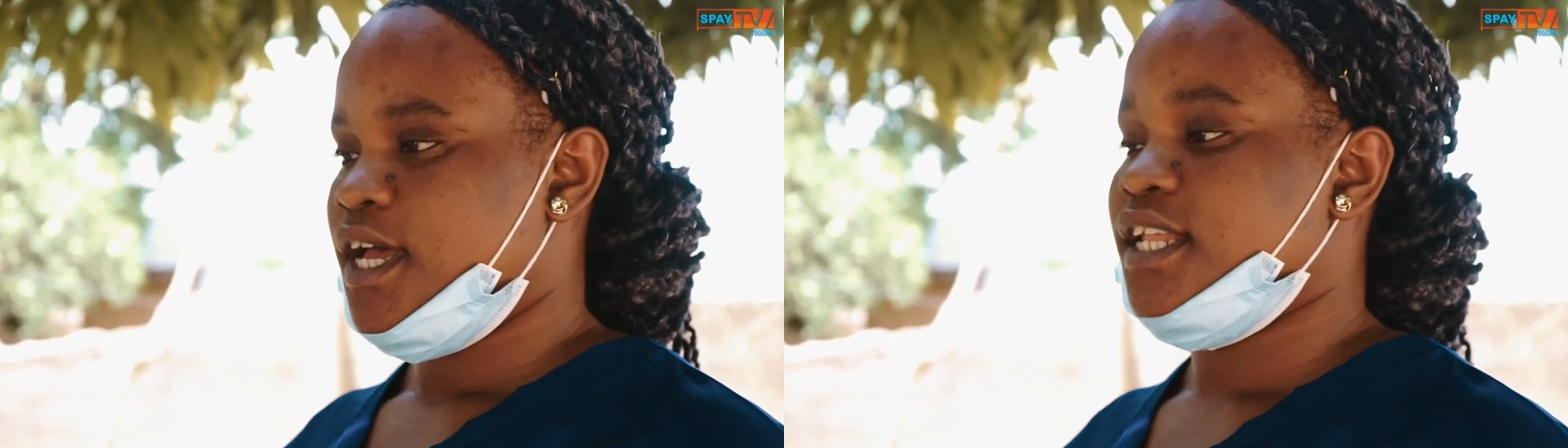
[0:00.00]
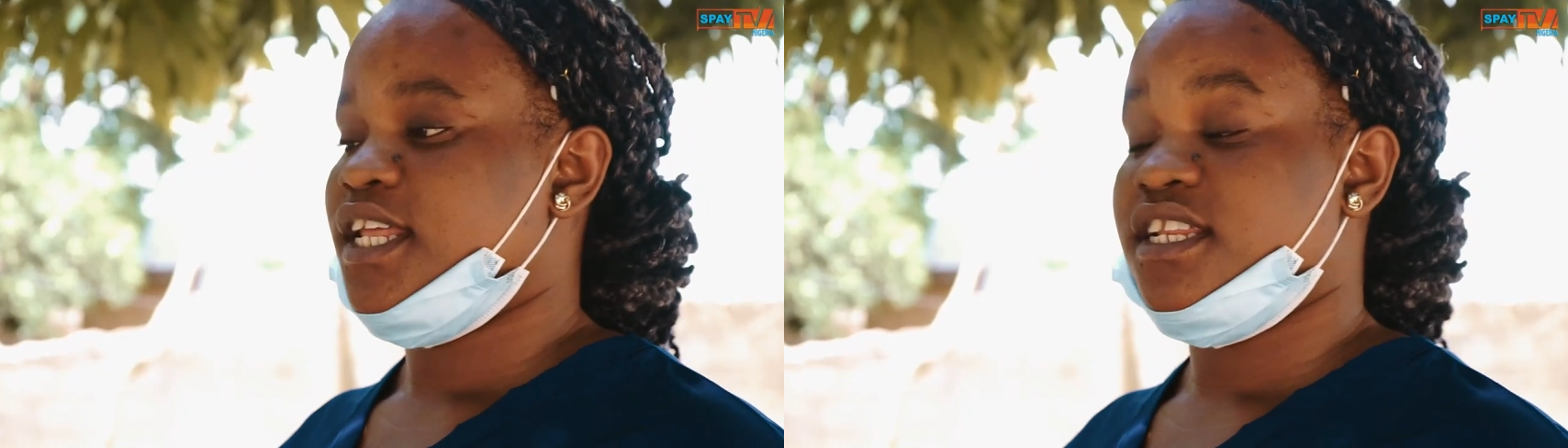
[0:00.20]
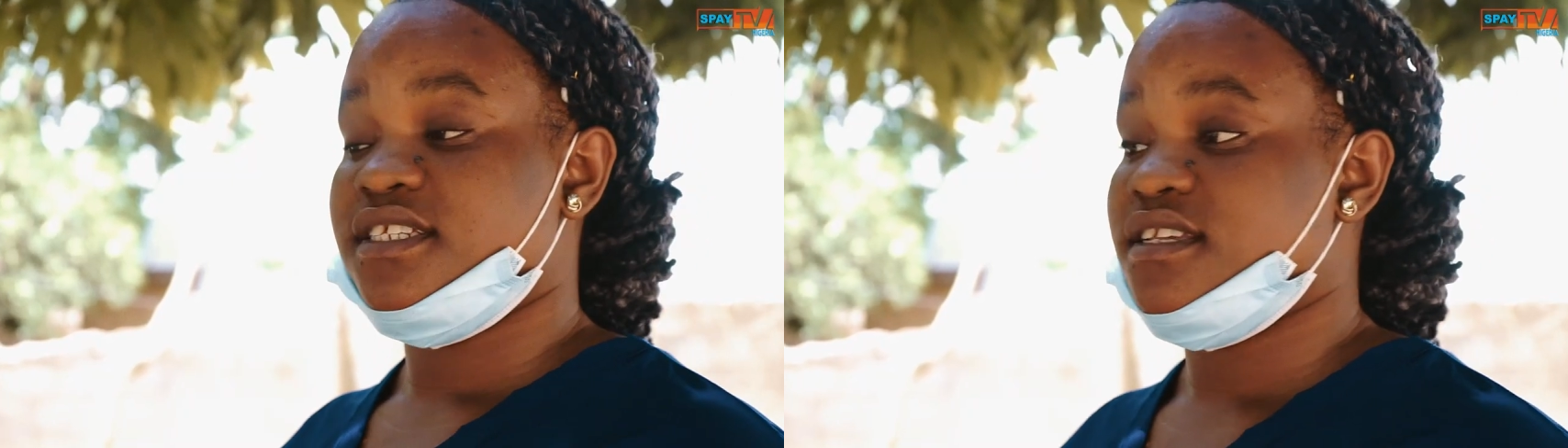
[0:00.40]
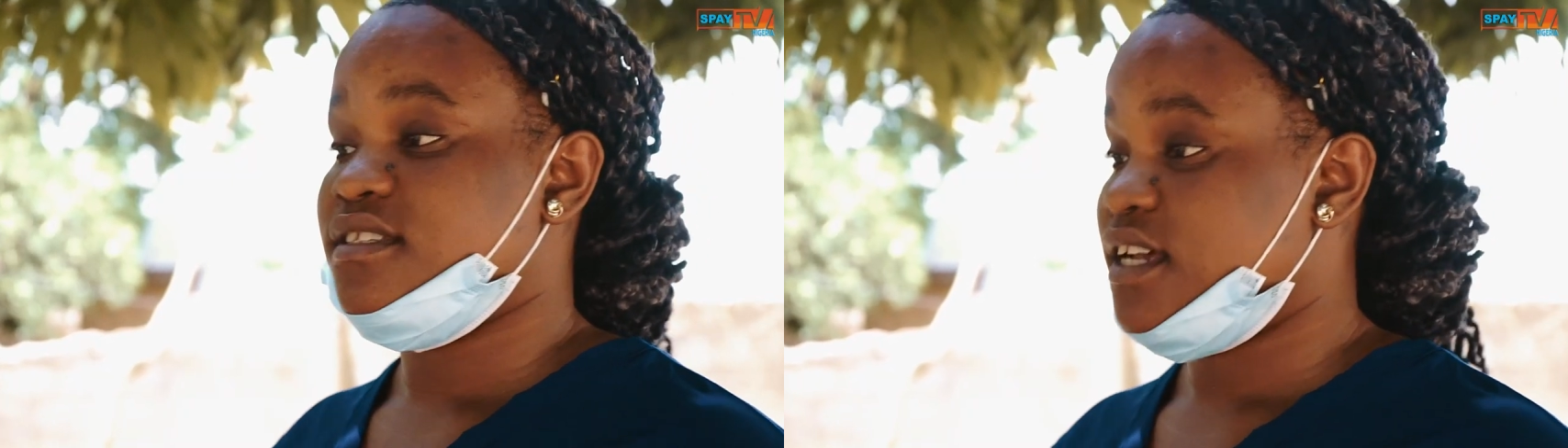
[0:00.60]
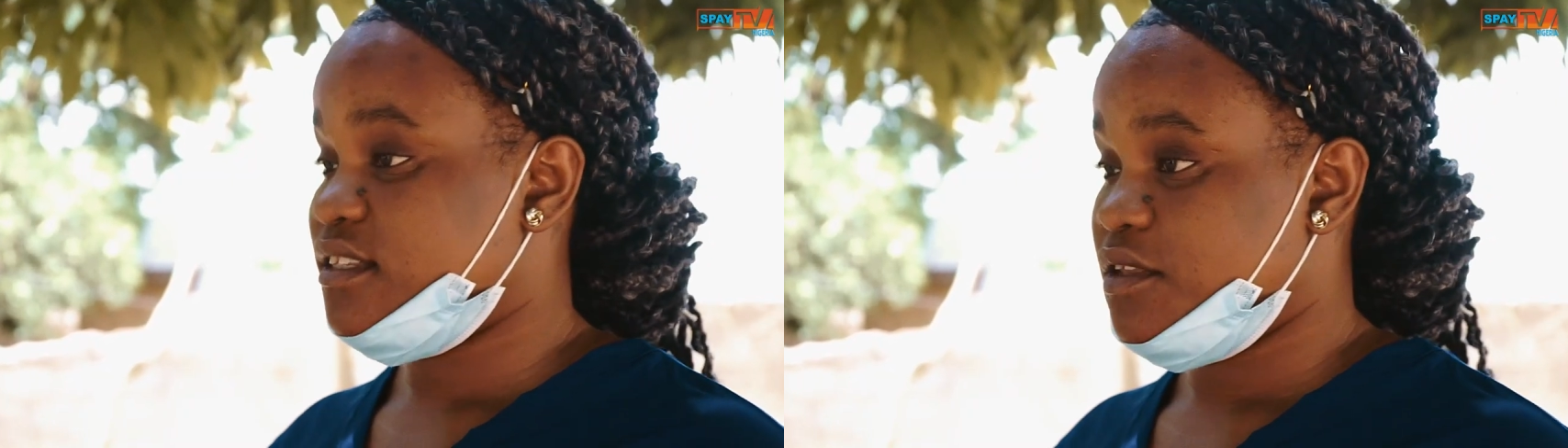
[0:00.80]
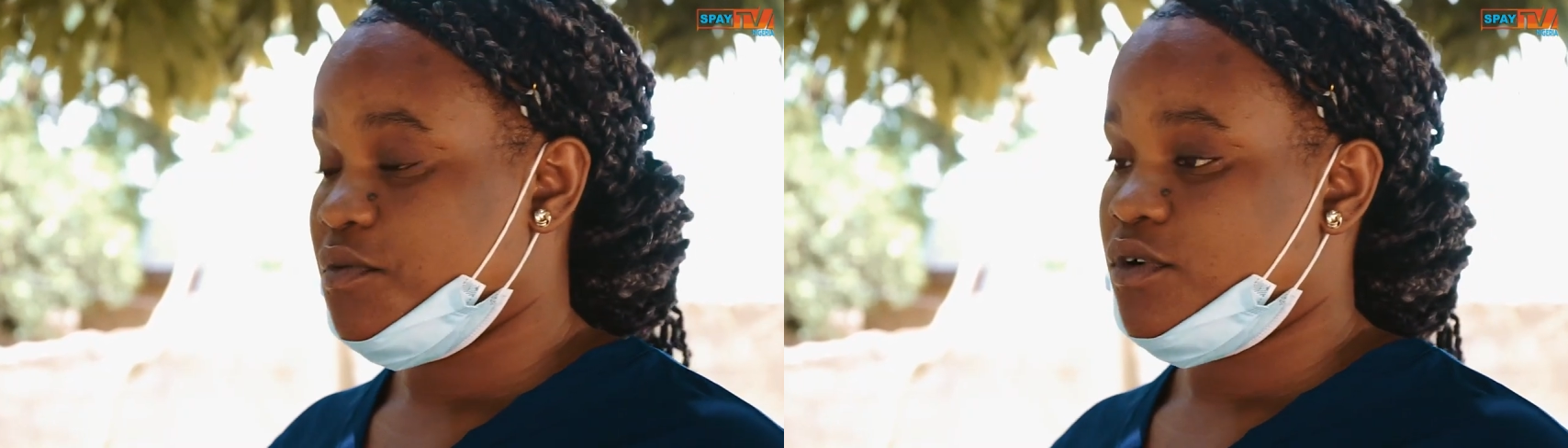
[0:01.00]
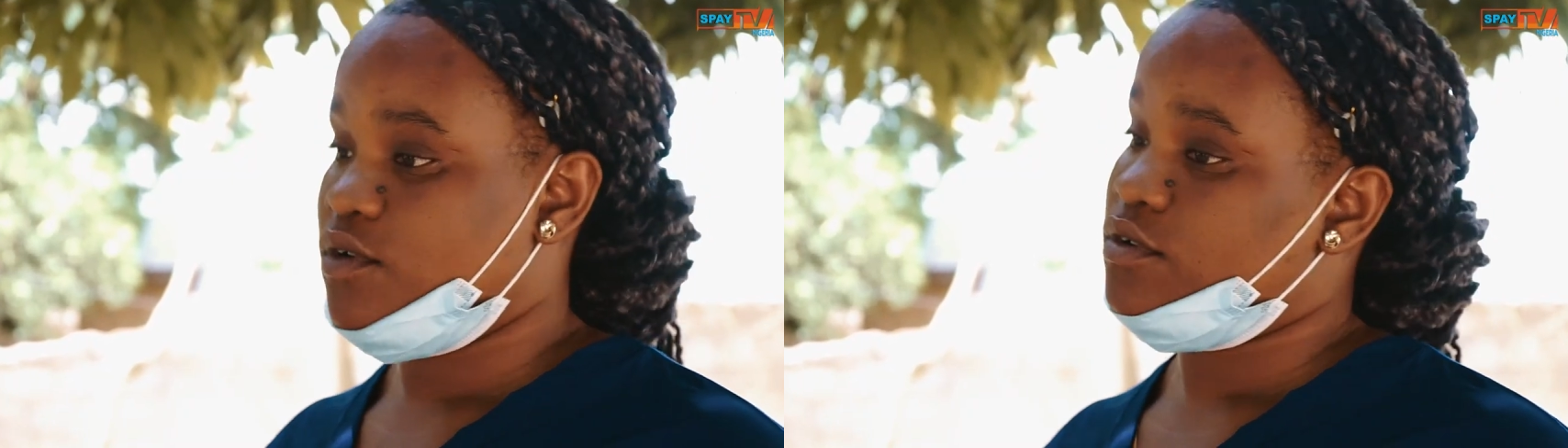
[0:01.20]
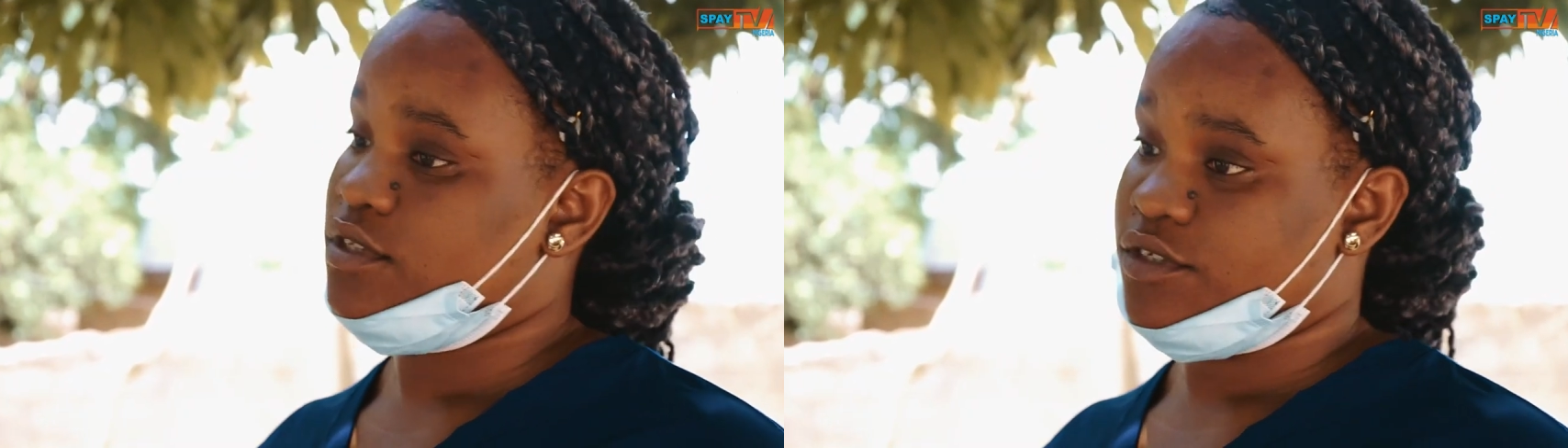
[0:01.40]
and that is exactly what
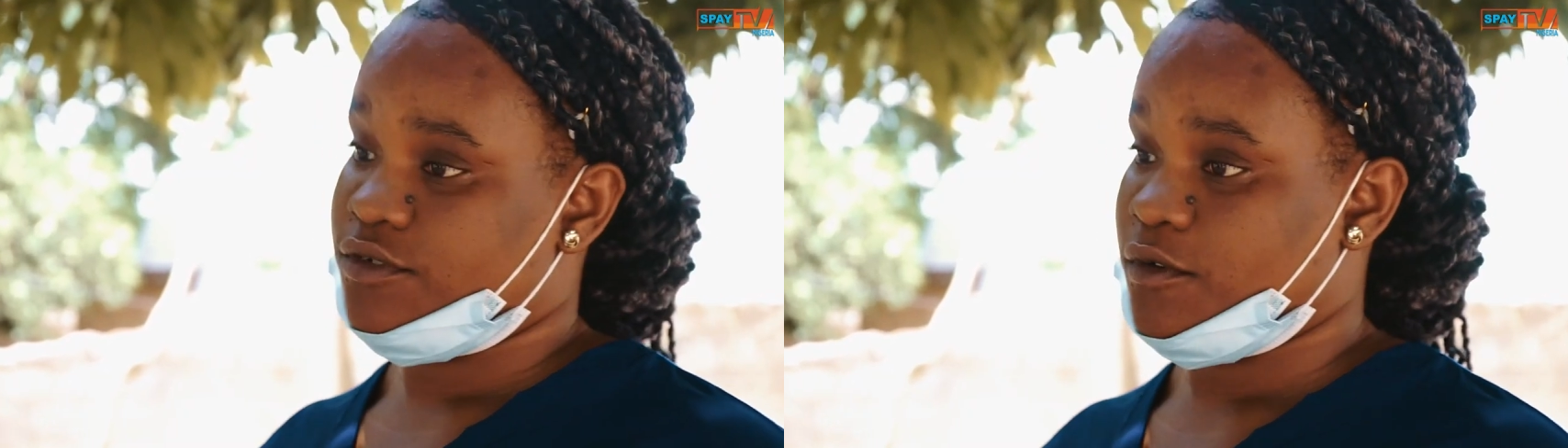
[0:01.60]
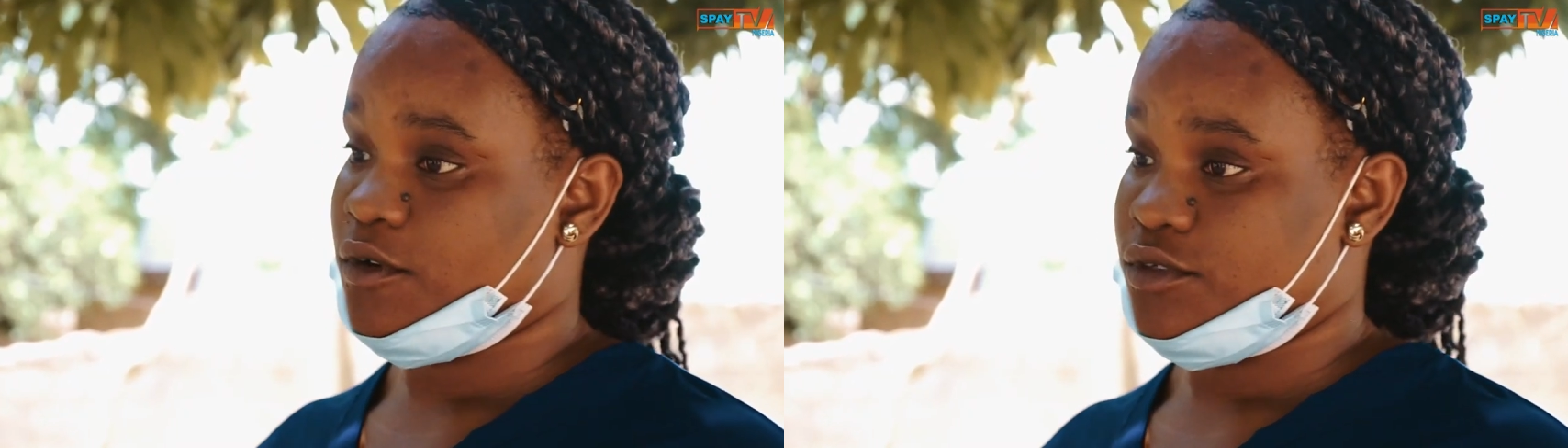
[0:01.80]
God did for